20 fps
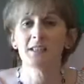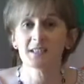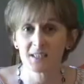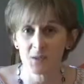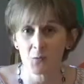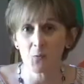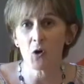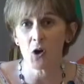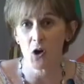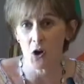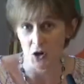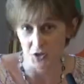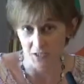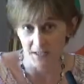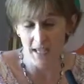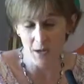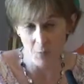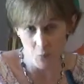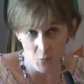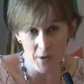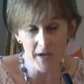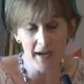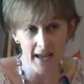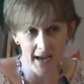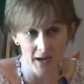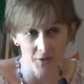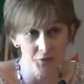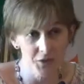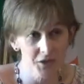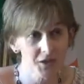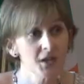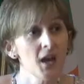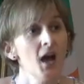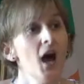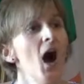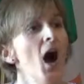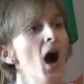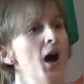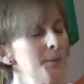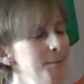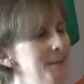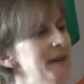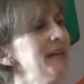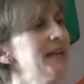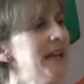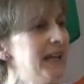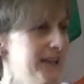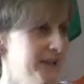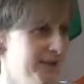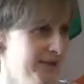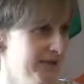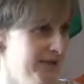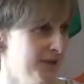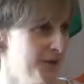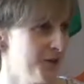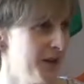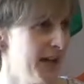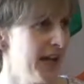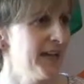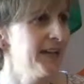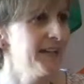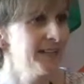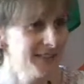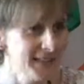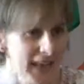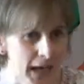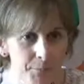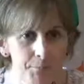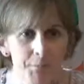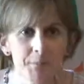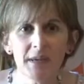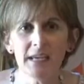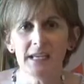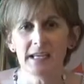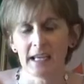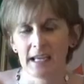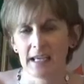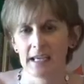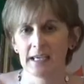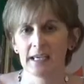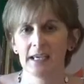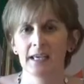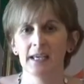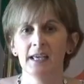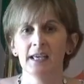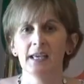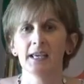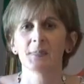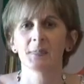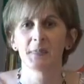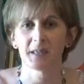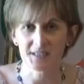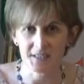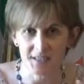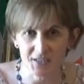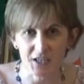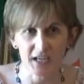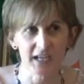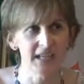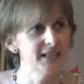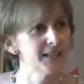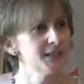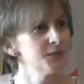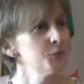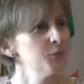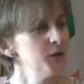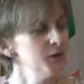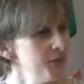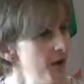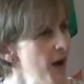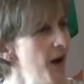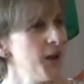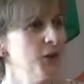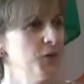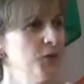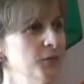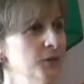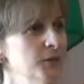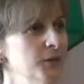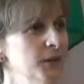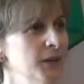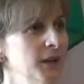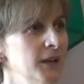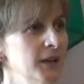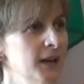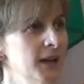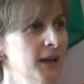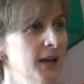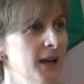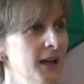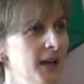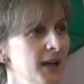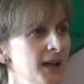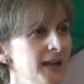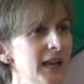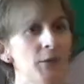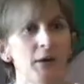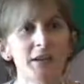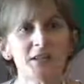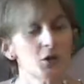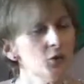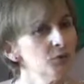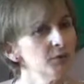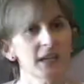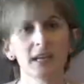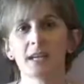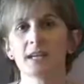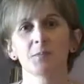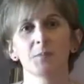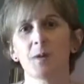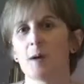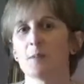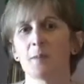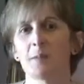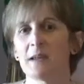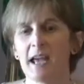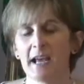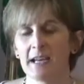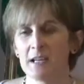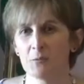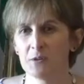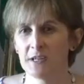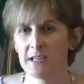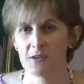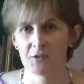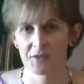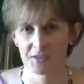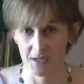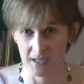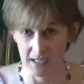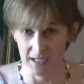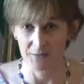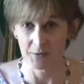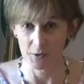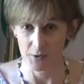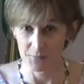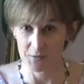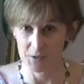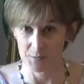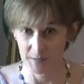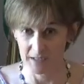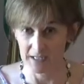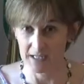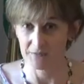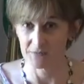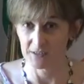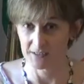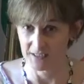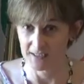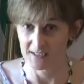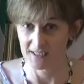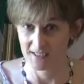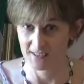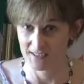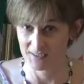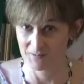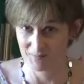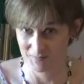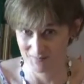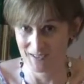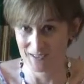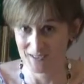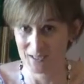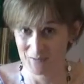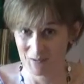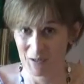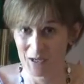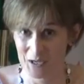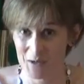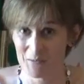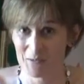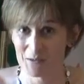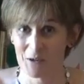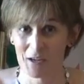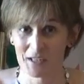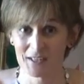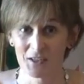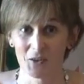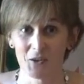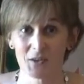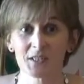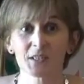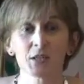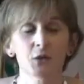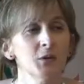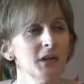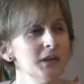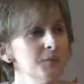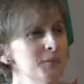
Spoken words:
the word, and they win out on meaning, okay? And it's that meaning that states will follow. Now, I don't think probably anyone here is naive enough to believe that this is what human rights law is doing,